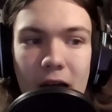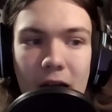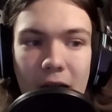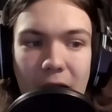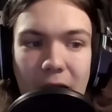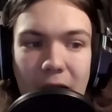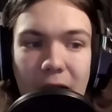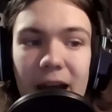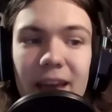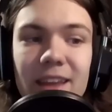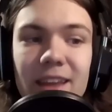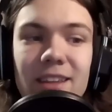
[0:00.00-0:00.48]

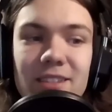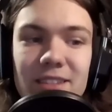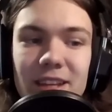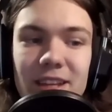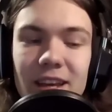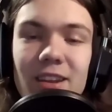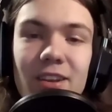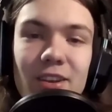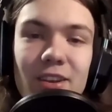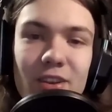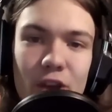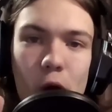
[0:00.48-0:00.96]
I
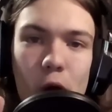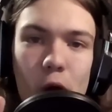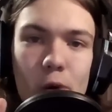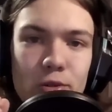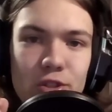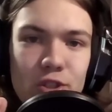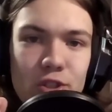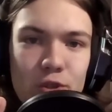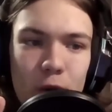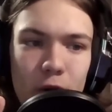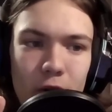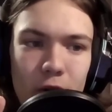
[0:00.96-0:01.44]
didn't
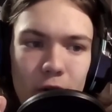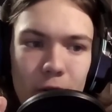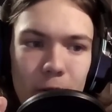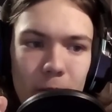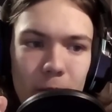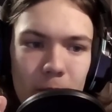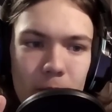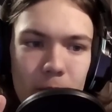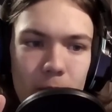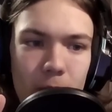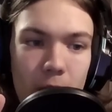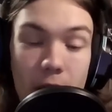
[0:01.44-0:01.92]
know
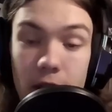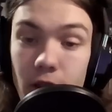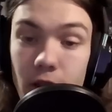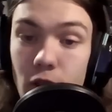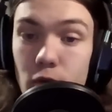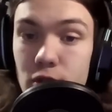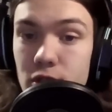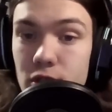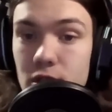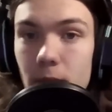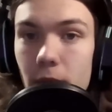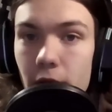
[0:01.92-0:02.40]
Squirrel. I
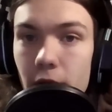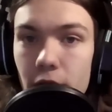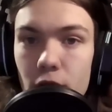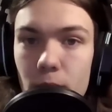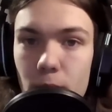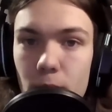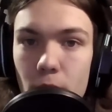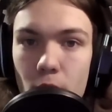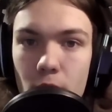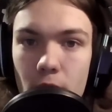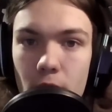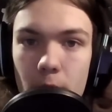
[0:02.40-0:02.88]
knew some
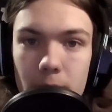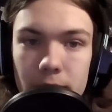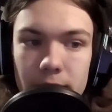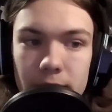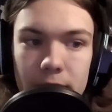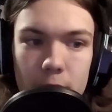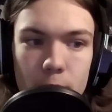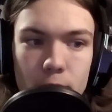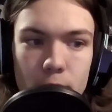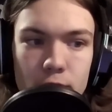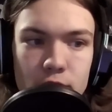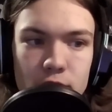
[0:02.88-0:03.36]
other programming
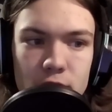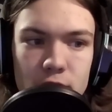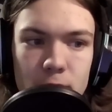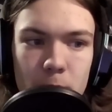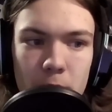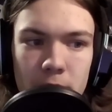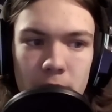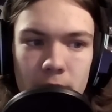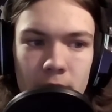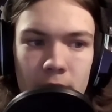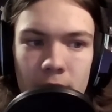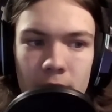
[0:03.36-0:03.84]
languages,
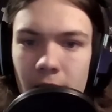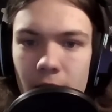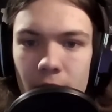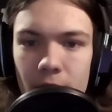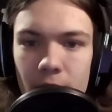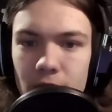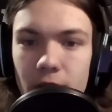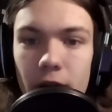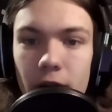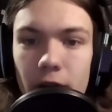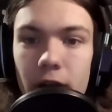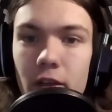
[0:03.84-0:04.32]
but
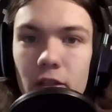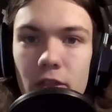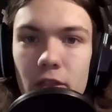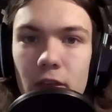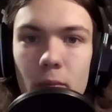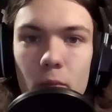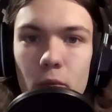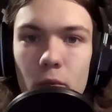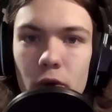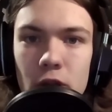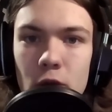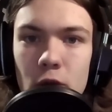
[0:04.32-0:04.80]
none of
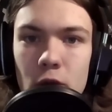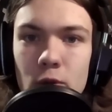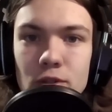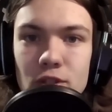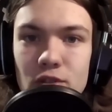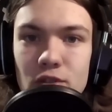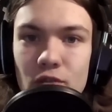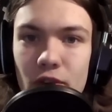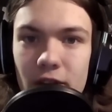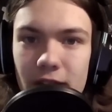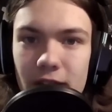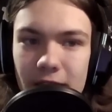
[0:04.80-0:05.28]
them were
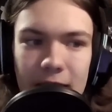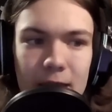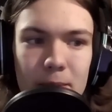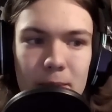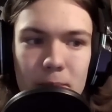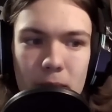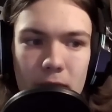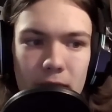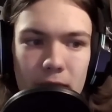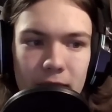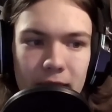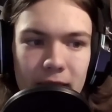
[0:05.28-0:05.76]
used for
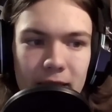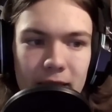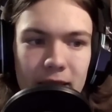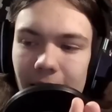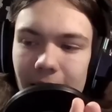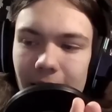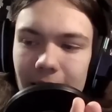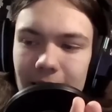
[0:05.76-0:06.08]
game modding.